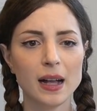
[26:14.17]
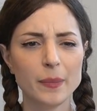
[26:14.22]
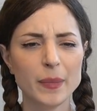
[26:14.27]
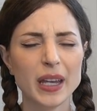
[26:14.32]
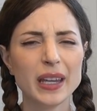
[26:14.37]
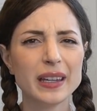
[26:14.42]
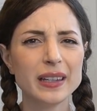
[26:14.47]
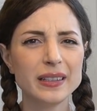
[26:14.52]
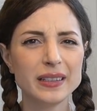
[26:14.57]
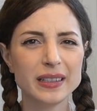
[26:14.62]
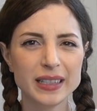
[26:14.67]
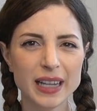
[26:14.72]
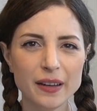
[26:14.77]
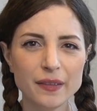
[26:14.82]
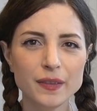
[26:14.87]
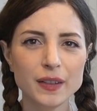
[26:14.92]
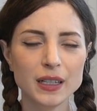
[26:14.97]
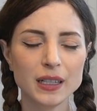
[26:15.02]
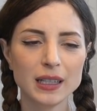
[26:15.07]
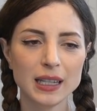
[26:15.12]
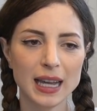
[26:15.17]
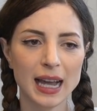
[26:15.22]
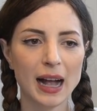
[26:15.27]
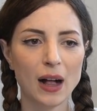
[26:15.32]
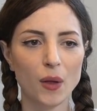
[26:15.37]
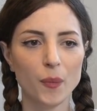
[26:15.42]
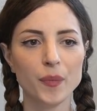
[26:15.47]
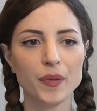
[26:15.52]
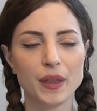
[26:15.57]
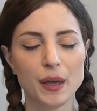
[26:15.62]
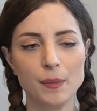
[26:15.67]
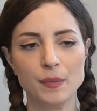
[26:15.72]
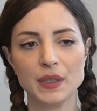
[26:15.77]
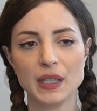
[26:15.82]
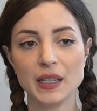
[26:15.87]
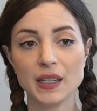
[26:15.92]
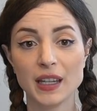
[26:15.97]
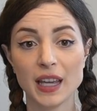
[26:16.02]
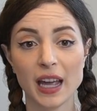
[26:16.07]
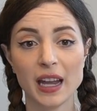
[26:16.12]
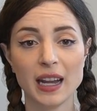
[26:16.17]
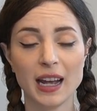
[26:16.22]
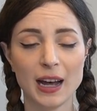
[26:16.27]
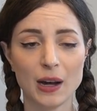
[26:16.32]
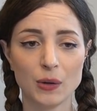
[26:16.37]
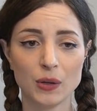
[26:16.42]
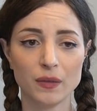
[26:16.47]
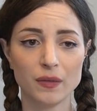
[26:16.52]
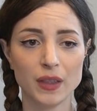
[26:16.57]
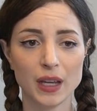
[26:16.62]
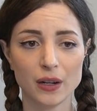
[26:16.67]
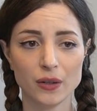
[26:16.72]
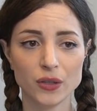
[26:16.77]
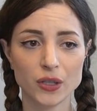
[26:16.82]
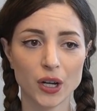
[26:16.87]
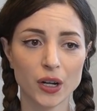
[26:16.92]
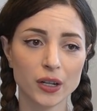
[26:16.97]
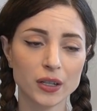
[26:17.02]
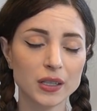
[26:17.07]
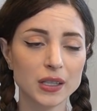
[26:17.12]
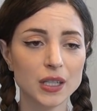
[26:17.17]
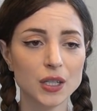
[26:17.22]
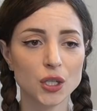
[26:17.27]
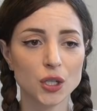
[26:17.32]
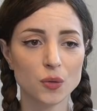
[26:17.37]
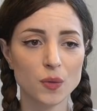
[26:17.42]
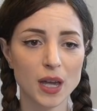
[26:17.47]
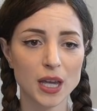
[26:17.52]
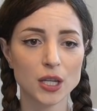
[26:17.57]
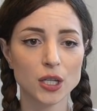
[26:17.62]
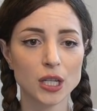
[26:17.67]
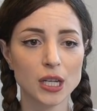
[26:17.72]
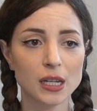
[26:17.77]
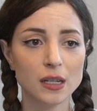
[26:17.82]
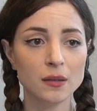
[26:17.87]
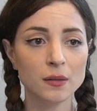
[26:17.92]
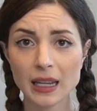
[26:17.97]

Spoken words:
it can definitely help them to get out of their dark situation.